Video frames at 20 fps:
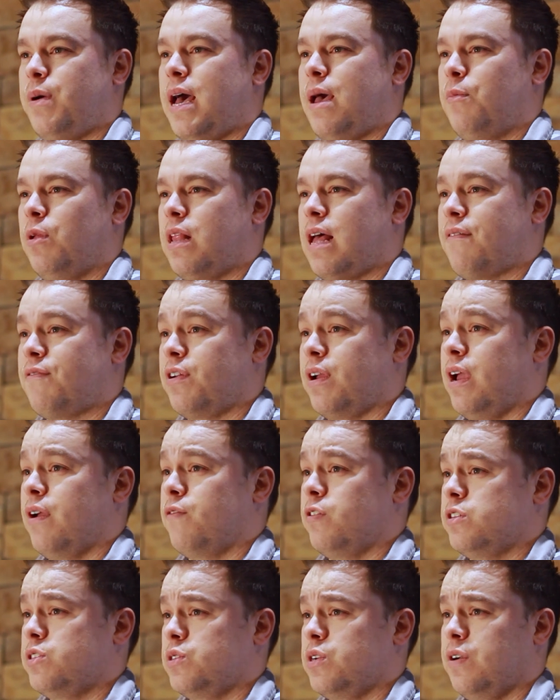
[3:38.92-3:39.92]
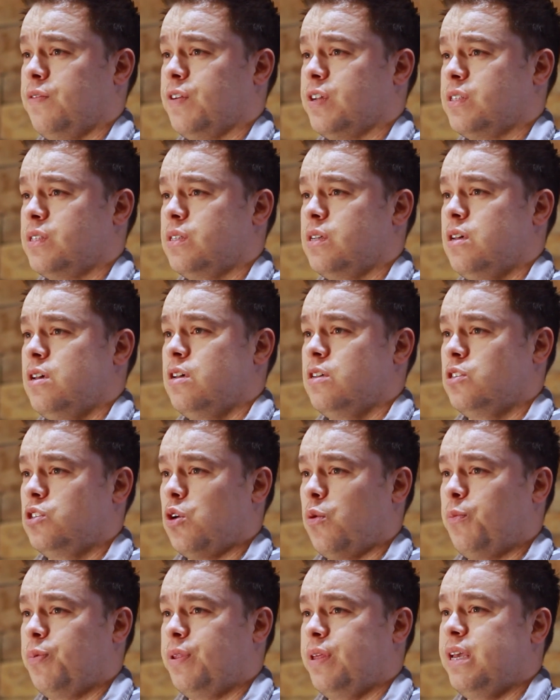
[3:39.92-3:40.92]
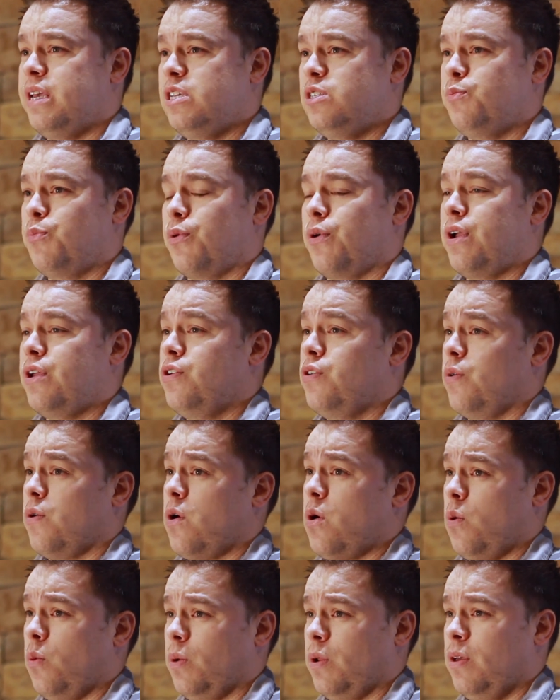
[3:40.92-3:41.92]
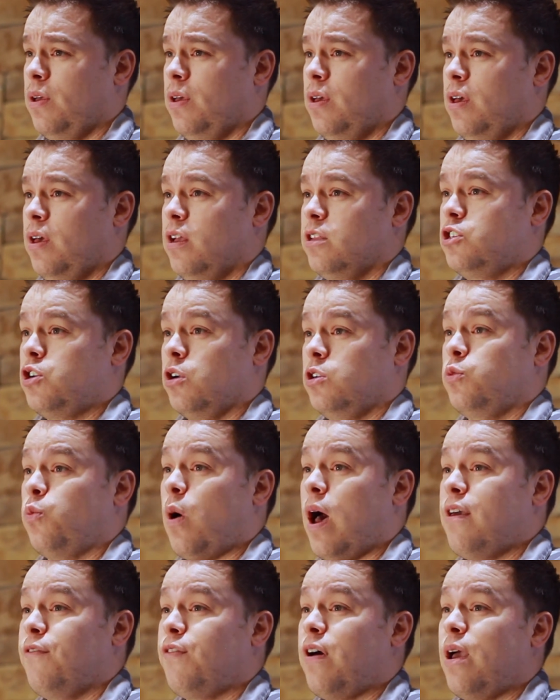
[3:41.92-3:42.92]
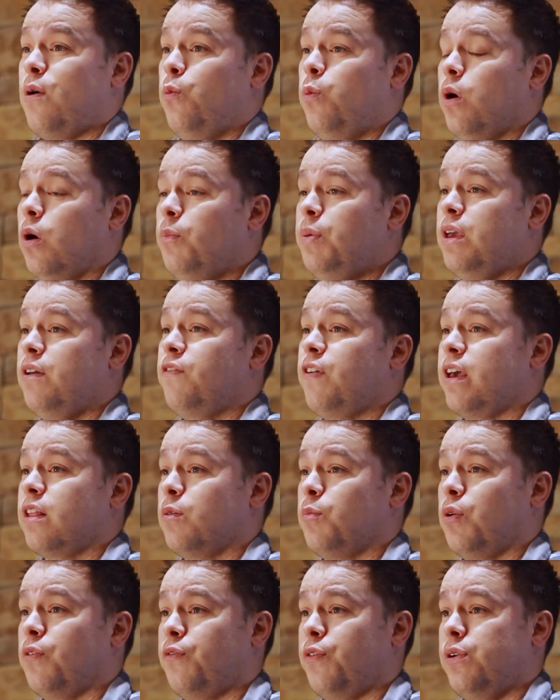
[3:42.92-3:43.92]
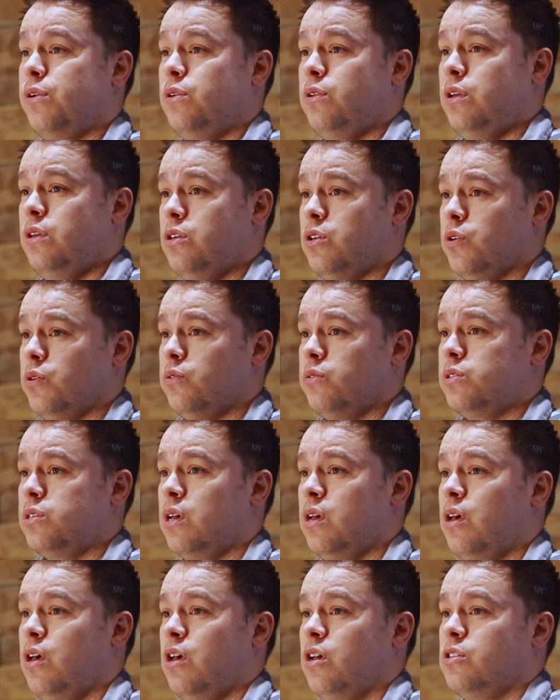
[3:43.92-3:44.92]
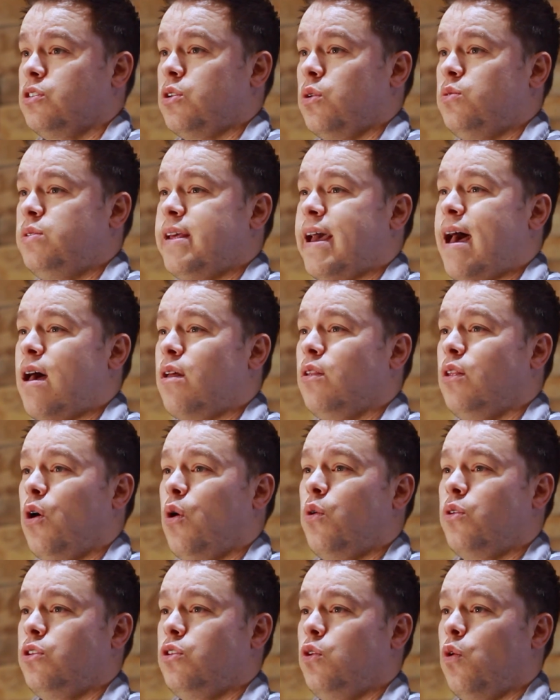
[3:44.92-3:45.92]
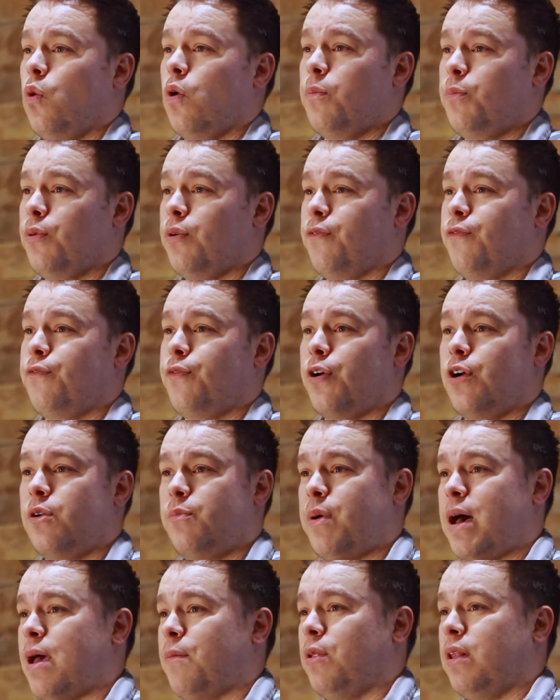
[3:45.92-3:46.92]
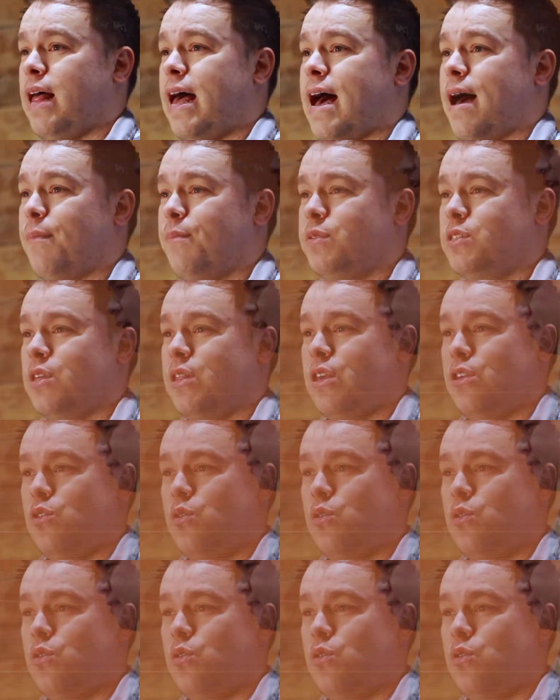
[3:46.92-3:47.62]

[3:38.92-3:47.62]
Bible after every service, so please bring your own. Church Wi-Fi will be available for you to use, so download your preferred Bible app so that